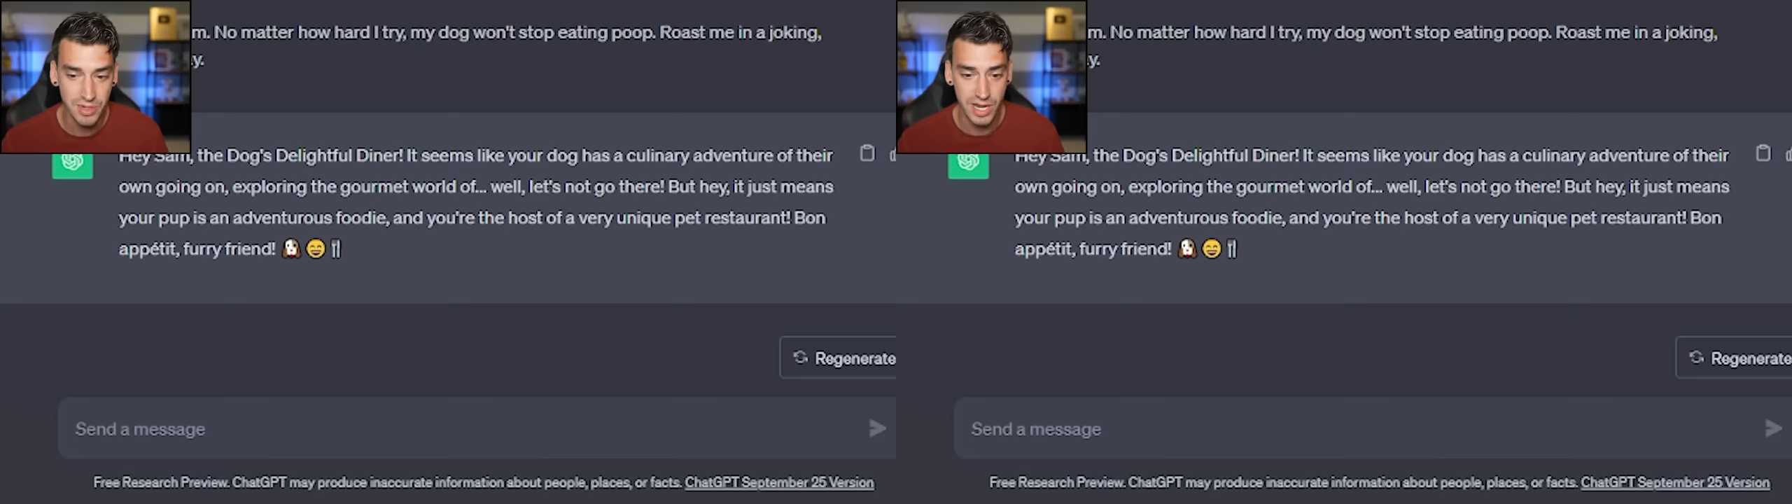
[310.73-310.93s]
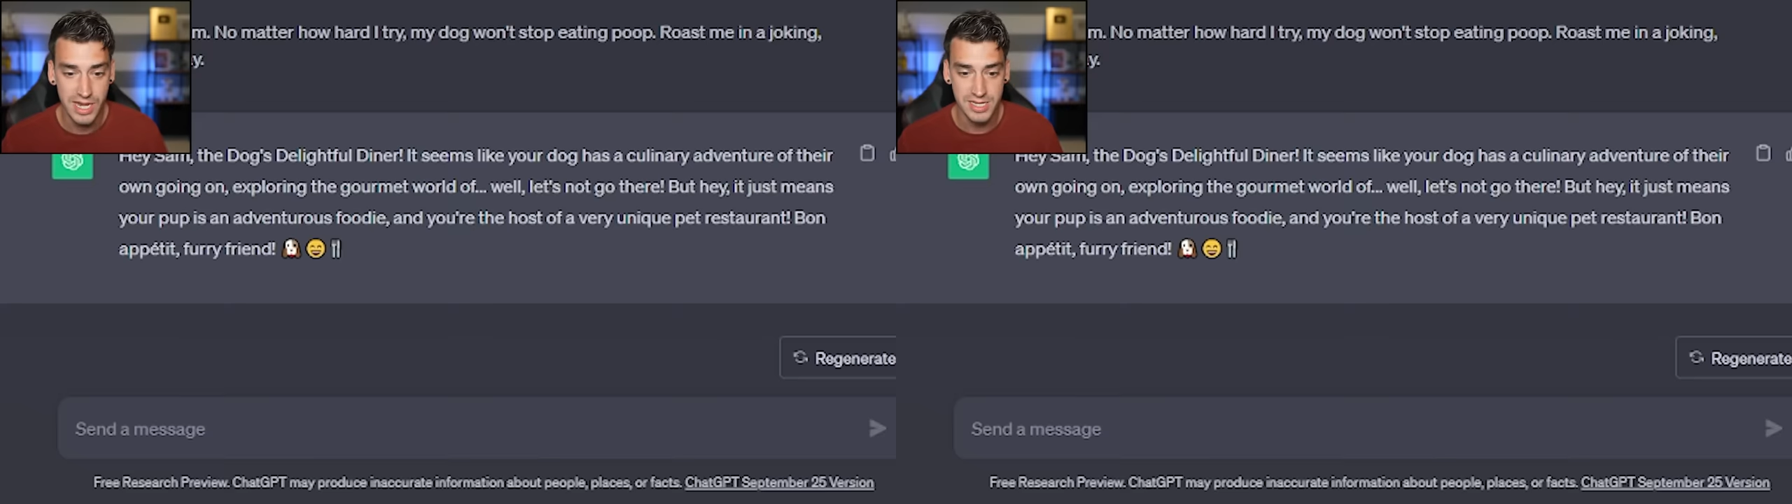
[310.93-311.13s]

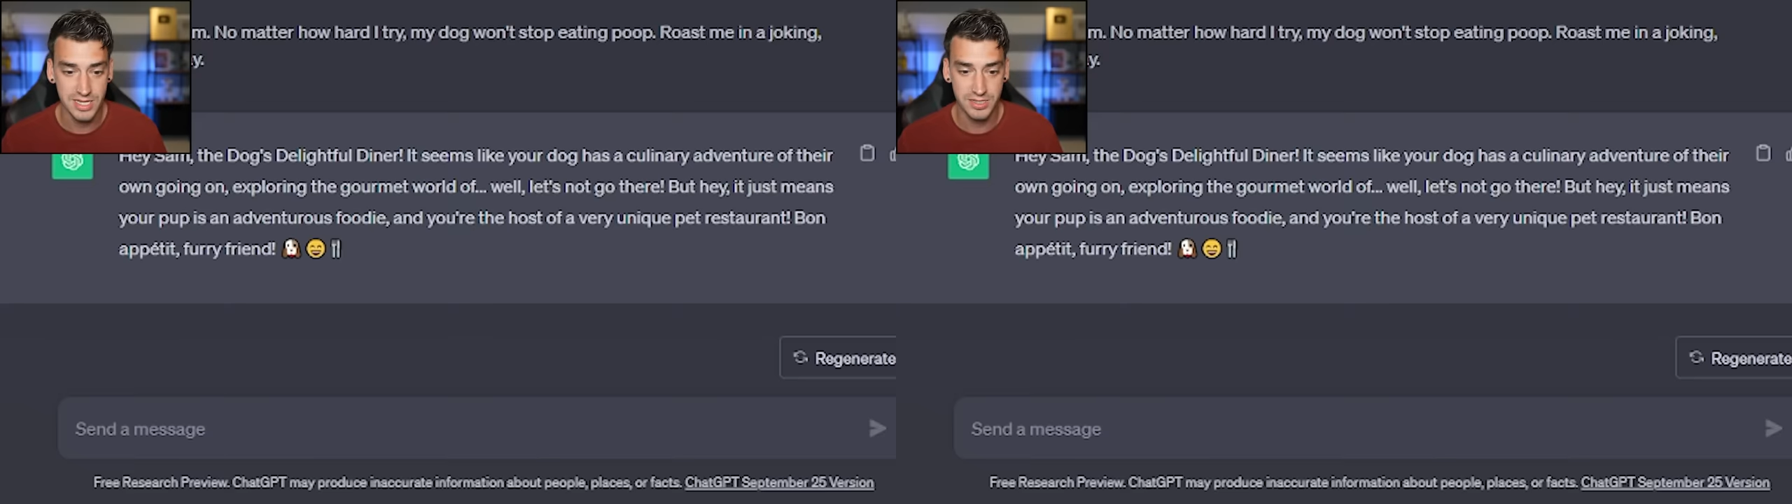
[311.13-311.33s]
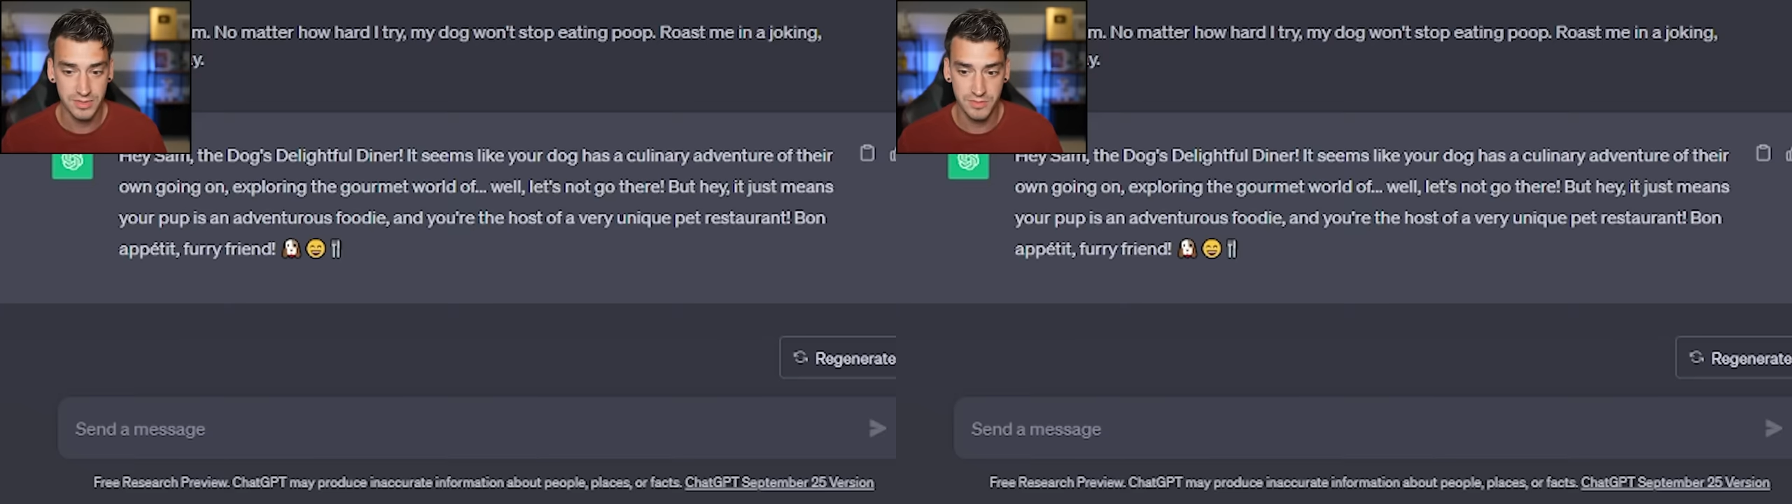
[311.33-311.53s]
But hey,
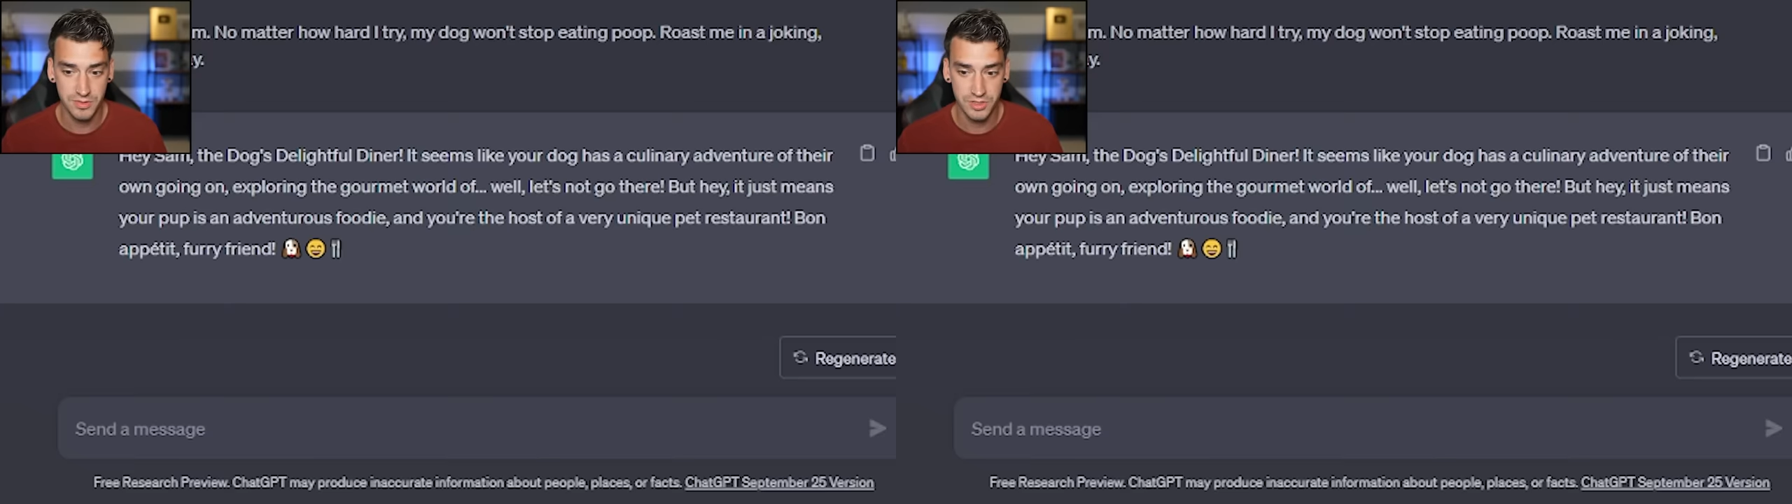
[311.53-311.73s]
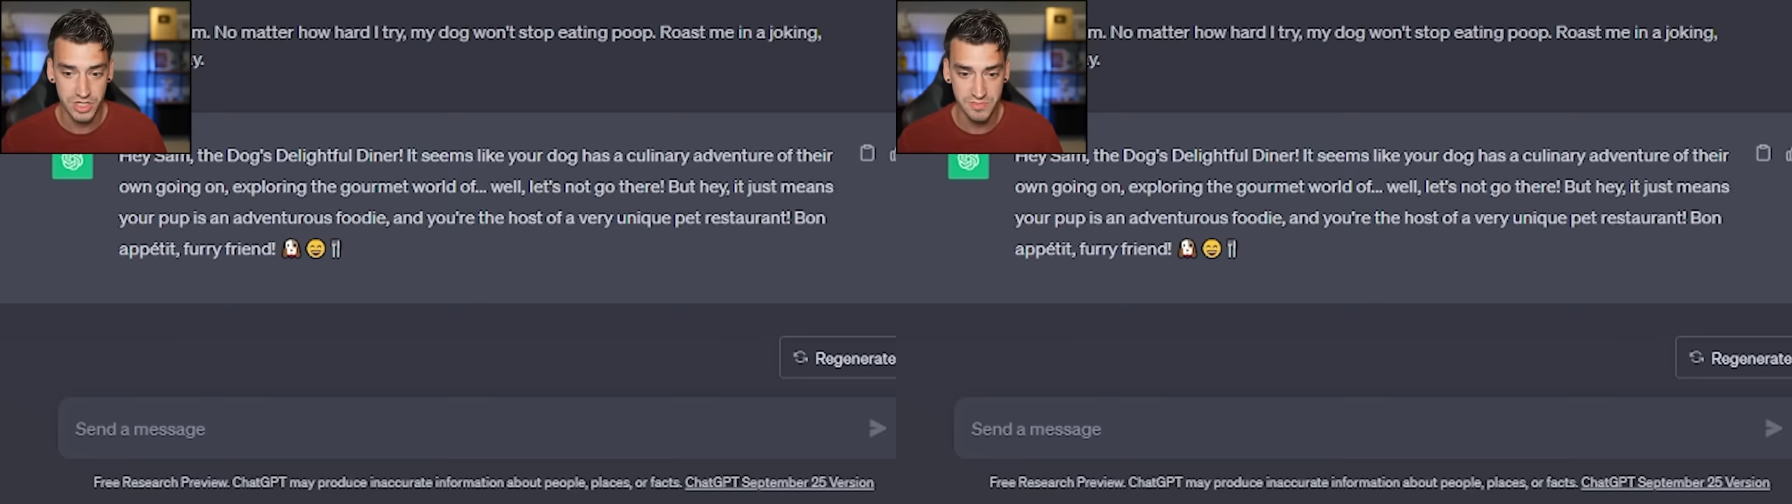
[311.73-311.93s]
it
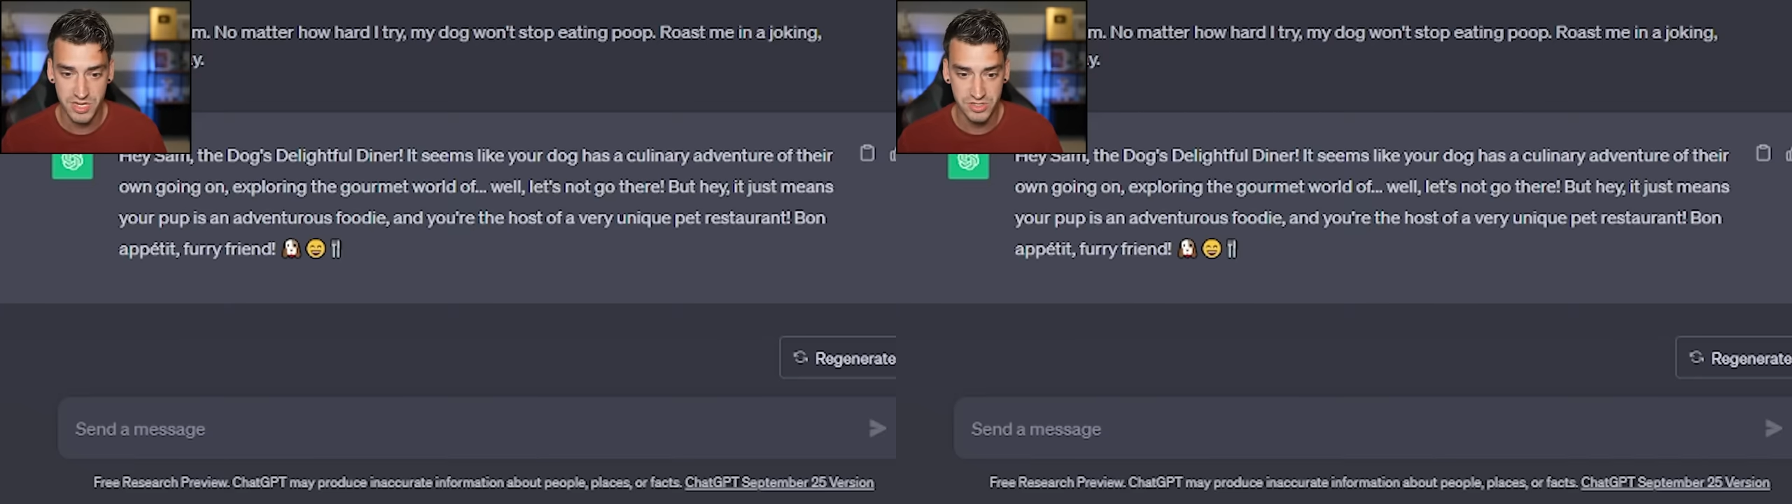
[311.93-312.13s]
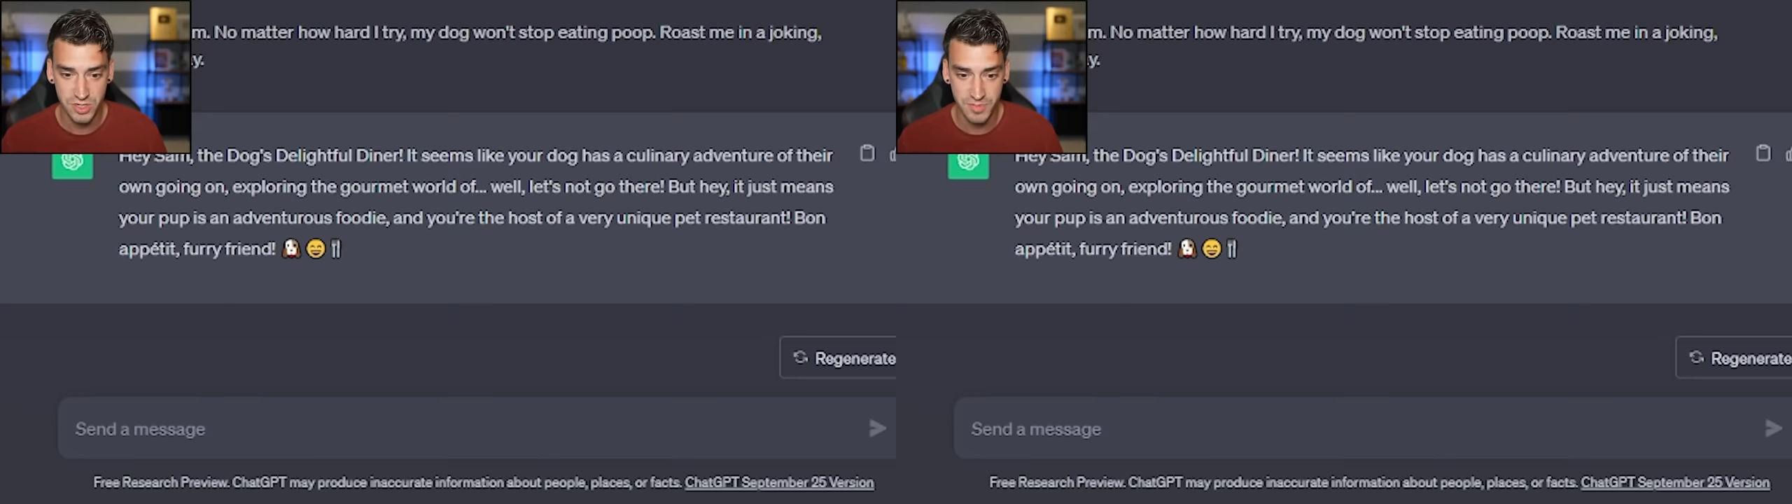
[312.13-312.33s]
just means your